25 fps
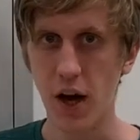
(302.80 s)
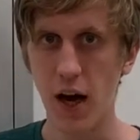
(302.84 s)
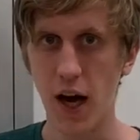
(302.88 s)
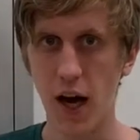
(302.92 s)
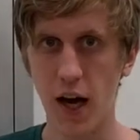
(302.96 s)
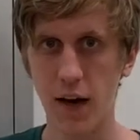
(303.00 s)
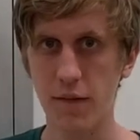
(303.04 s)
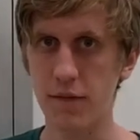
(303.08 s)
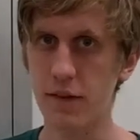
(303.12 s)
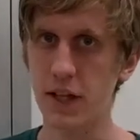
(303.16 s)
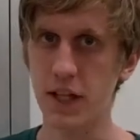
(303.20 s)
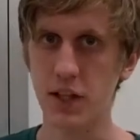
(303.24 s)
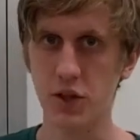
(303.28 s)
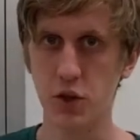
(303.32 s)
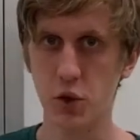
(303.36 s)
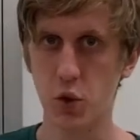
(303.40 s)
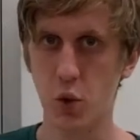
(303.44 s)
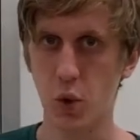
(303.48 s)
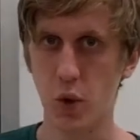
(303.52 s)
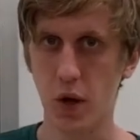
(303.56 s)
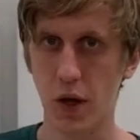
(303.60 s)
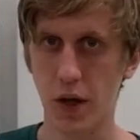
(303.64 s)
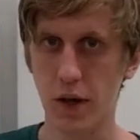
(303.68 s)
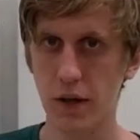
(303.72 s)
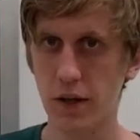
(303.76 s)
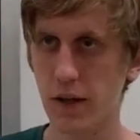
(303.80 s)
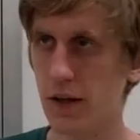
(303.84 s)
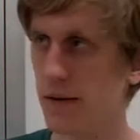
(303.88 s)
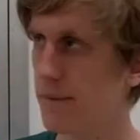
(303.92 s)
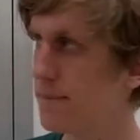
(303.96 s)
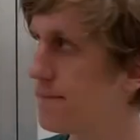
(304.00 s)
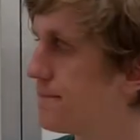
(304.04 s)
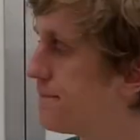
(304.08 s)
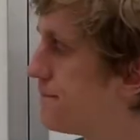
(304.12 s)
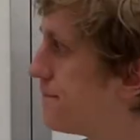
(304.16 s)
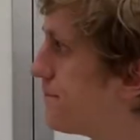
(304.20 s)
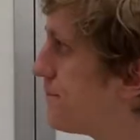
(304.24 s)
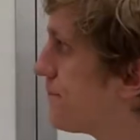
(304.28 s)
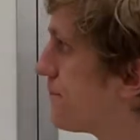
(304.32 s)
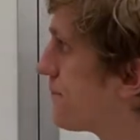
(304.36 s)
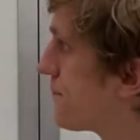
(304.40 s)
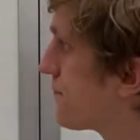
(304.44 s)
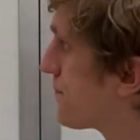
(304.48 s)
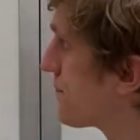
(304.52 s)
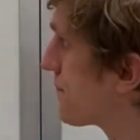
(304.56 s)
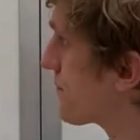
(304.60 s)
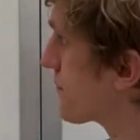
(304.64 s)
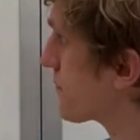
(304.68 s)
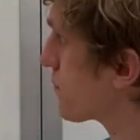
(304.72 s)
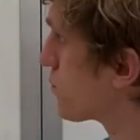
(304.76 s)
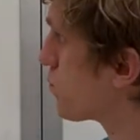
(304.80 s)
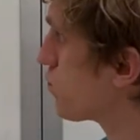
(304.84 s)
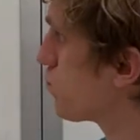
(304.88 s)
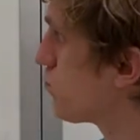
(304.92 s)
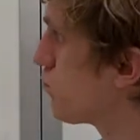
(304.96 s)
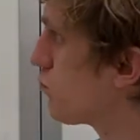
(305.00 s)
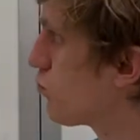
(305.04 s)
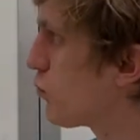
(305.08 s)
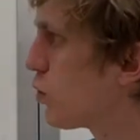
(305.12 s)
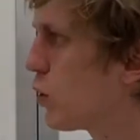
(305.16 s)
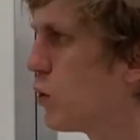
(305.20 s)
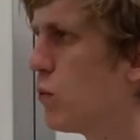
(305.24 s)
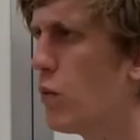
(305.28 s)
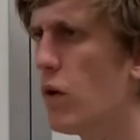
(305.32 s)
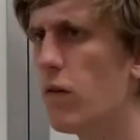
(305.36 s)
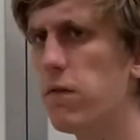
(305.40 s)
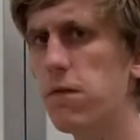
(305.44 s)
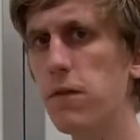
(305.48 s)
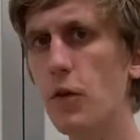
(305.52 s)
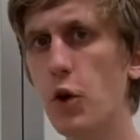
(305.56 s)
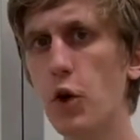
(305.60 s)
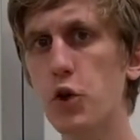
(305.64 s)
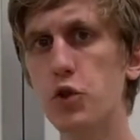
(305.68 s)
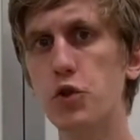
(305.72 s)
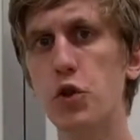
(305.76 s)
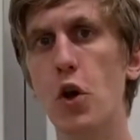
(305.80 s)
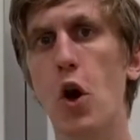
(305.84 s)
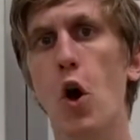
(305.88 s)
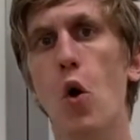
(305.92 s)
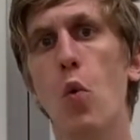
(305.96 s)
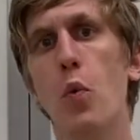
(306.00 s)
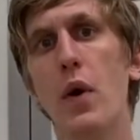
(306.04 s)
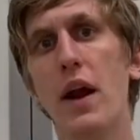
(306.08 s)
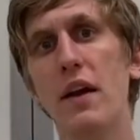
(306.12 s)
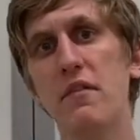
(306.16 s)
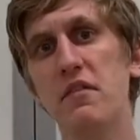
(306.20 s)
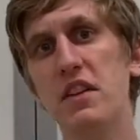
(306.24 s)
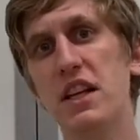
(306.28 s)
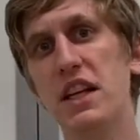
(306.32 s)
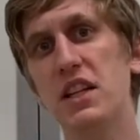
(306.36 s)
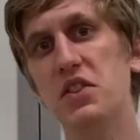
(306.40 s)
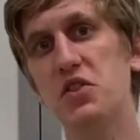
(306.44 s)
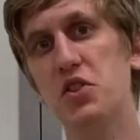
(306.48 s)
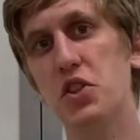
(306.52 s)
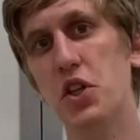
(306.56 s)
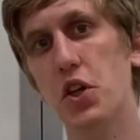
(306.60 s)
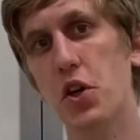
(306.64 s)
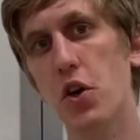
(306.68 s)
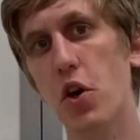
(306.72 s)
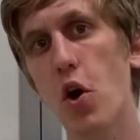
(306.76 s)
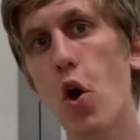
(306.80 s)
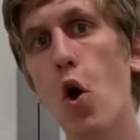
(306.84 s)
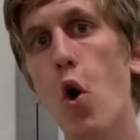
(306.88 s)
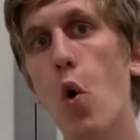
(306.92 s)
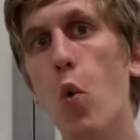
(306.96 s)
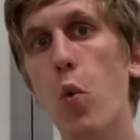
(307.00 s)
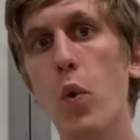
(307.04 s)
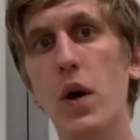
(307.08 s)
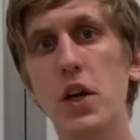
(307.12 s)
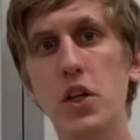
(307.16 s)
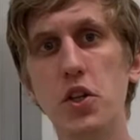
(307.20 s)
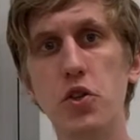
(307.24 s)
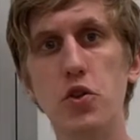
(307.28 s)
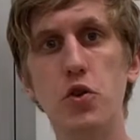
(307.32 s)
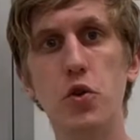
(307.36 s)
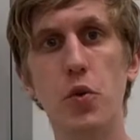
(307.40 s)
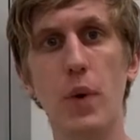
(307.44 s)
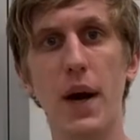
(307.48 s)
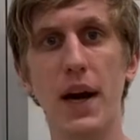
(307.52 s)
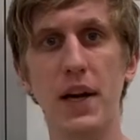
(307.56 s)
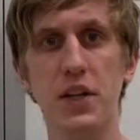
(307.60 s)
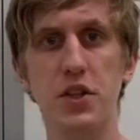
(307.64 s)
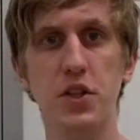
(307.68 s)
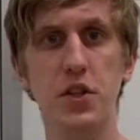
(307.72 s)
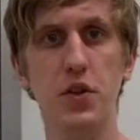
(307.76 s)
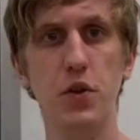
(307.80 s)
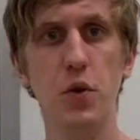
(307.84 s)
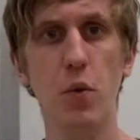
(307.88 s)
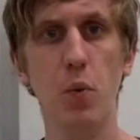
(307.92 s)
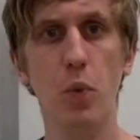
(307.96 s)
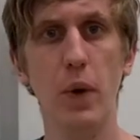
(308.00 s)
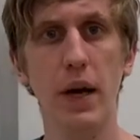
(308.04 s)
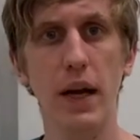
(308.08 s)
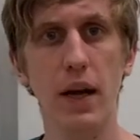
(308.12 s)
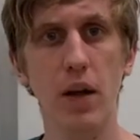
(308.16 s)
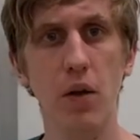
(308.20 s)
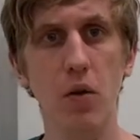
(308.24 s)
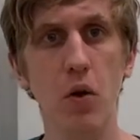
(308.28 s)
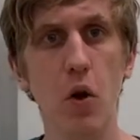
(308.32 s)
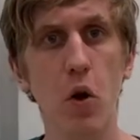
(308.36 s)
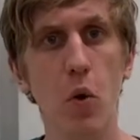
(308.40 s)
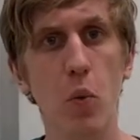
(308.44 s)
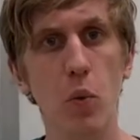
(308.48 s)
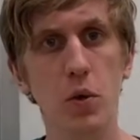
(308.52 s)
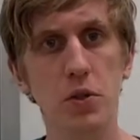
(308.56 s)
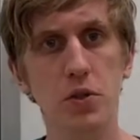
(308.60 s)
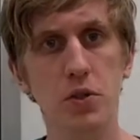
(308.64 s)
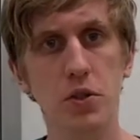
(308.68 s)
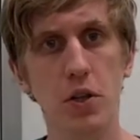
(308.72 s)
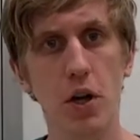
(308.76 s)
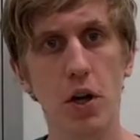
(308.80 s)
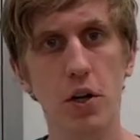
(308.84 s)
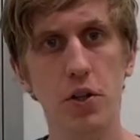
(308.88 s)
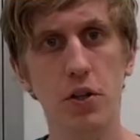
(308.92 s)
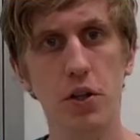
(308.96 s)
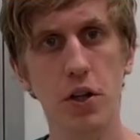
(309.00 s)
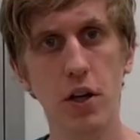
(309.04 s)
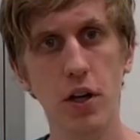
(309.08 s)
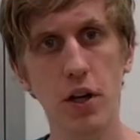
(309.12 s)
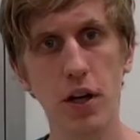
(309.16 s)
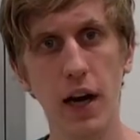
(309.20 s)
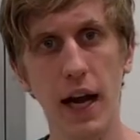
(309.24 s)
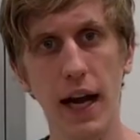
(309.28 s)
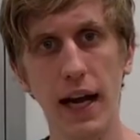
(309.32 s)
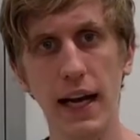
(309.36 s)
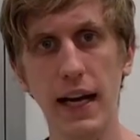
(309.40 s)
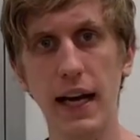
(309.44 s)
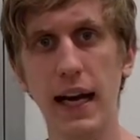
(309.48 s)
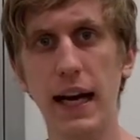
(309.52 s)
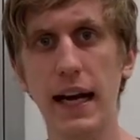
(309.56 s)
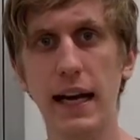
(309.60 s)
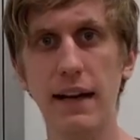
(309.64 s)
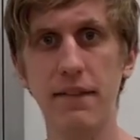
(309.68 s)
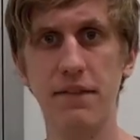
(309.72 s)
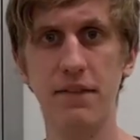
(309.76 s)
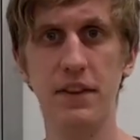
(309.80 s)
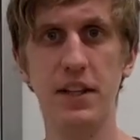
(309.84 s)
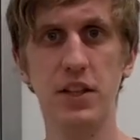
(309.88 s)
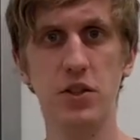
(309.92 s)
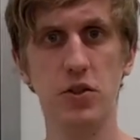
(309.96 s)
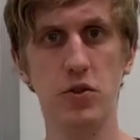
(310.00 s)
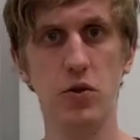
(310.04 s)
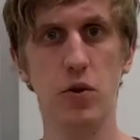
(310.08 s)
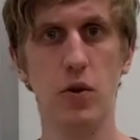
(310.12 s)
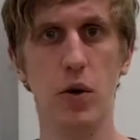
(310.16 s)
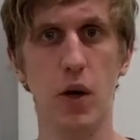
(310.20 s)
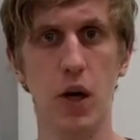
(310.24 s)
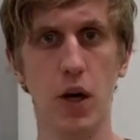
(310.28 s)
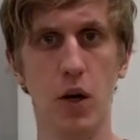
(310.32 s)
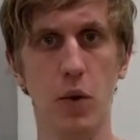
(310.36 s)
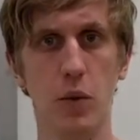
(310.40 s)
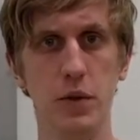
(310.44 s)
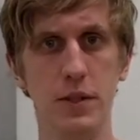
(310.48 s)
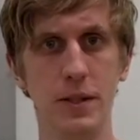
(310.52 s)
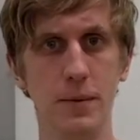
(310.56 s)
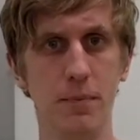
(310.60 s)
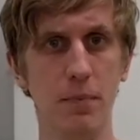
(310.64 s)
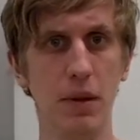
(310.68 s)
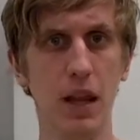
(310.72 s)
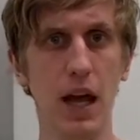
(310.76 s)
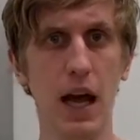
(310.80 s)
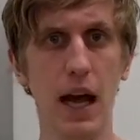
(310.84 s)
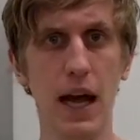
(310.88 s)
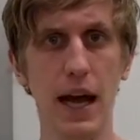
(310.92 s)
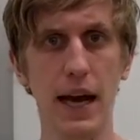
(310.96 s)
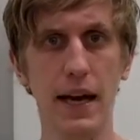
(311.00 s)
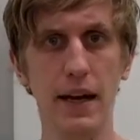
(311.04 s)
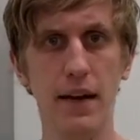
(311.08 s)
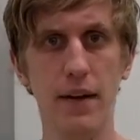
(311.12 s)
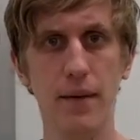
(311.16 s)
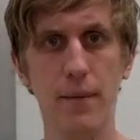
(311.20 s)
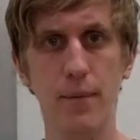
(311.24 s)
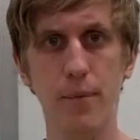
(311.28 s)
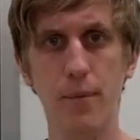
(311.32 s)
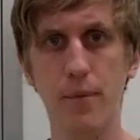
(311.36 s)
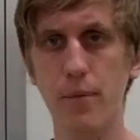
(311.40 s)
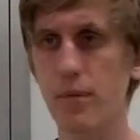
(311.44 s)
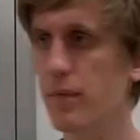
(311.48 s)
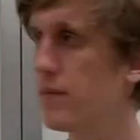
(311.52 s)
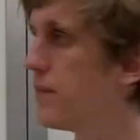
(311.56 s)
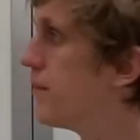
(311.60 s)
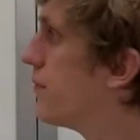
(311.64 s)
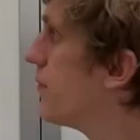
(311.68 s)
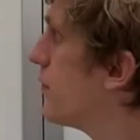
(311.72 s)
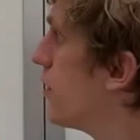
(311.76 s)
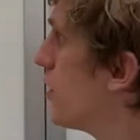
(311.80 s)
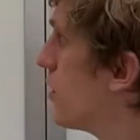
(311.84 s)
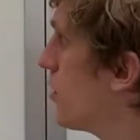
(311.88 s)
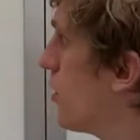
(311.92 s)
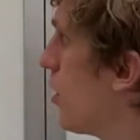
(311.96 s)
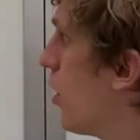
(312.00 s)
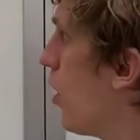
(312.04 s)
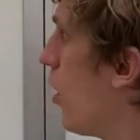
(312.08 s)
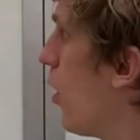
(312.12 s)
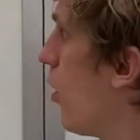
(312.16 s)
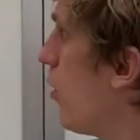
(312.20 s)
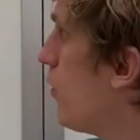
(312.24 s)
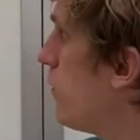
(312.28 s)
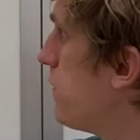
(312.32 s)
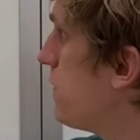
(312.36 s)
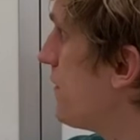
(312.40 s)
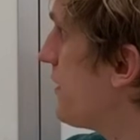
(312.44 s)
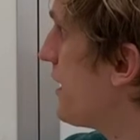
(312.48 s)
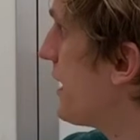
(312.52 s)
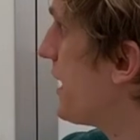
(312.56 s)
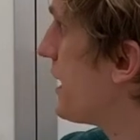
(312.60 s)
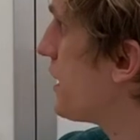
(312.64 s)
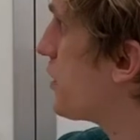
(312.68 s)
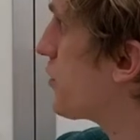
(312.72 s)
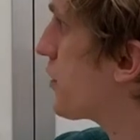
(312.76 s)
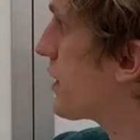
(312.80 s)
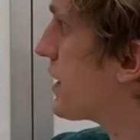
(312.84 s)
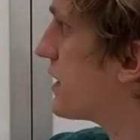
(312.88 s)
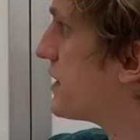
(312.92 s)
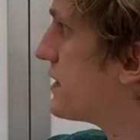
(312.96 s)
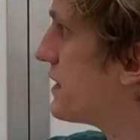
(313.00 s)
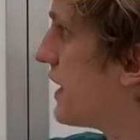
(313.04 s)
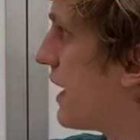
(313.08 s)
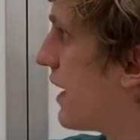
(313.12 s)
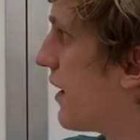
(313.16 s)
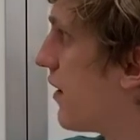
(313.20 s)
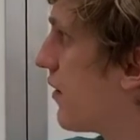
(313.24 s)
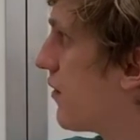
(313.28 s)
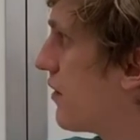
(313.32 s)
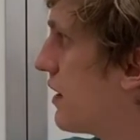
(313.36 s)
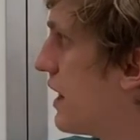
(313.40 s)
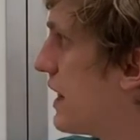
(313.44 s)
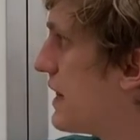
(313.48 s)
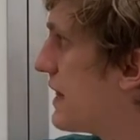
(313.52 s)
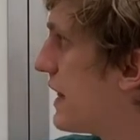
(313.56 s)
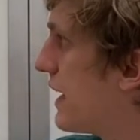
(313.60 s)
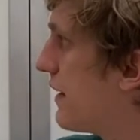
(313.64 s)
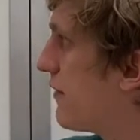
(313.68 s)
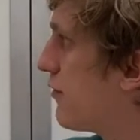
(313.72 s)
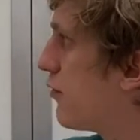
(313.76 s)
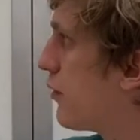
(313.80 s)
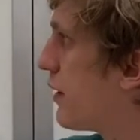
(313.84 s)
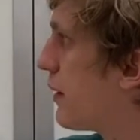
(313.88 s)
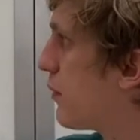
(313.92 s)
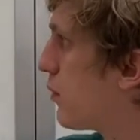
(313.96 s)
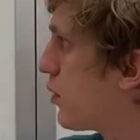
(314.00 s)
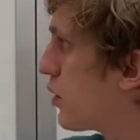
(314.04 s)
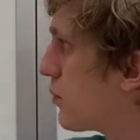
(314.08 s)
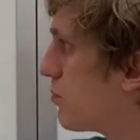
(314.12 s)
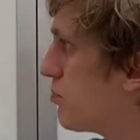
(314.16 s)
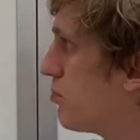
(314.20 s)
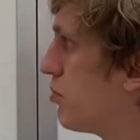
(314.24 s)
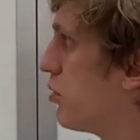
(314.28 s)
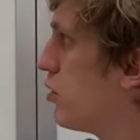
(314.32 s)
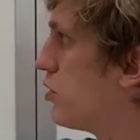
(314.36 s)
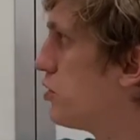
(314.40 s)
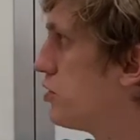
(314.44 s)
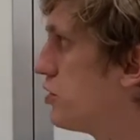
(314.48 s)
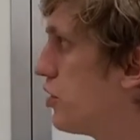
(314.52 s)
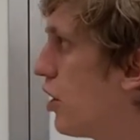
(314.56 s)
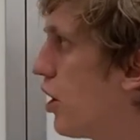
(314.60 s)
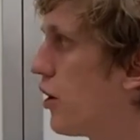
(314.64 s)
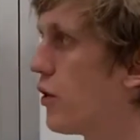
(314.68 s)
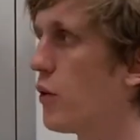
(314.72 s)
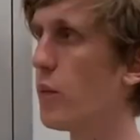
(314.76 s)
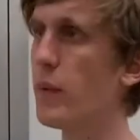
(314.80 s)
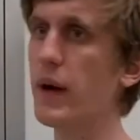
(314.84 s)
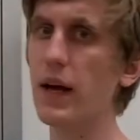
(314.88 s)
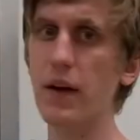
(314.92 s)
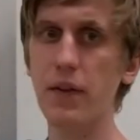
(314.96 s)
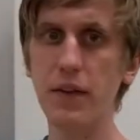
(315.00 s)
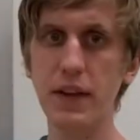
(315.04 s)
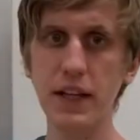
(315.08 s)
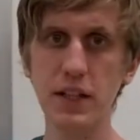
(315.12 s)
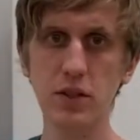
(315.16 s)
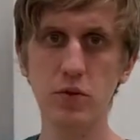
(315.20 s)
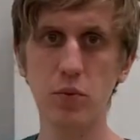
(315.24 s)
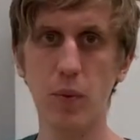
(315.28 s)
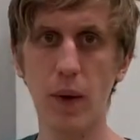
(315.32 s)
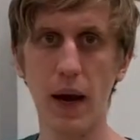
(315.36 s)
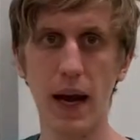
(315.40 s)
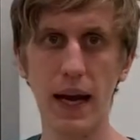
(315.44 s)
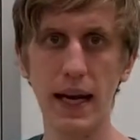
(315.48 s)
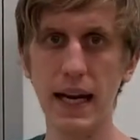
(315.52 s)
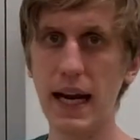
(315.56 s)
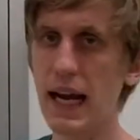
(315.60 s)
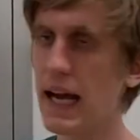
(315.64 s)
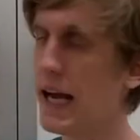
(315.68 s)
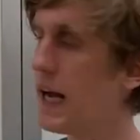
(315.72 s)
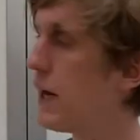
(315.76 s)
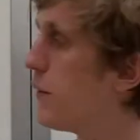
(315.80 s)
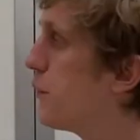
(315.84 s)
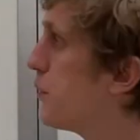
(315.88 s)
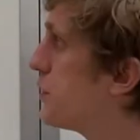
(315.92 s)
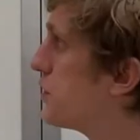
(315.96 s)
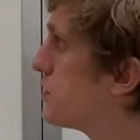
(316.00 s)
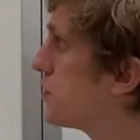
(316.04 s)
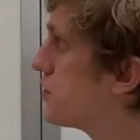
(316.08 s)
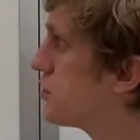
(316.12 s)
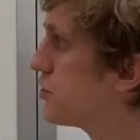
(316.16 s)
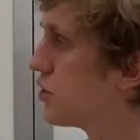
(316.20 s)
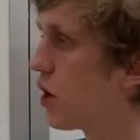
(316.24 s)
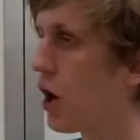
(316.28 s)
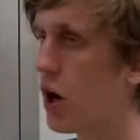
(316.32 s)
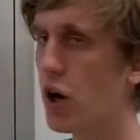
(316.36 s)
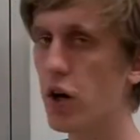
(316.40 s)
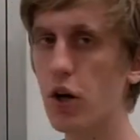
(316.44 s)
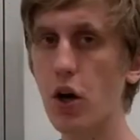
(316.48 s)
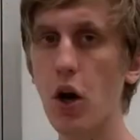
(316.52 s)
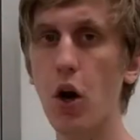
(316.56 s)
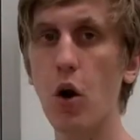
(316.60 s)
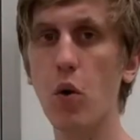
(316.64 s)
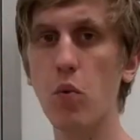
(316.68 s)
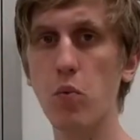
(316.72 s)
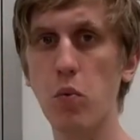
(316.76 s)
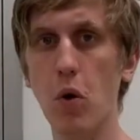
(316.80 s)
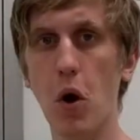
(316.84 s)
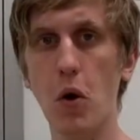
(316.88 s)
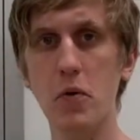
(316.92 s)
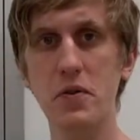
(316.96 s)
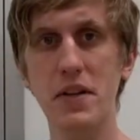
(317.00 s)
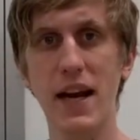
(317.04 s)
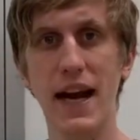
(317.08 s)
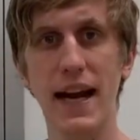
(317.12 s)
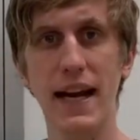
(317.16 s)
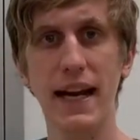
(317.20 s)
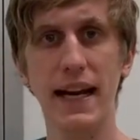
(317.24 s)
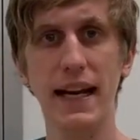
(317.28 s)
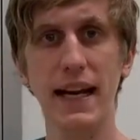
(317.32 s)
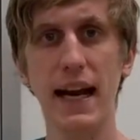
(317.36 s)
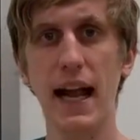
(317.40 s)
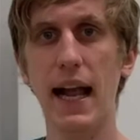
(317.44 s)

of this torque? Well, first, we have to consider which direction the wheel would start turning if this torque was applied. Hopefully you can tell that if we were to push on the wheel this way, it would start rotating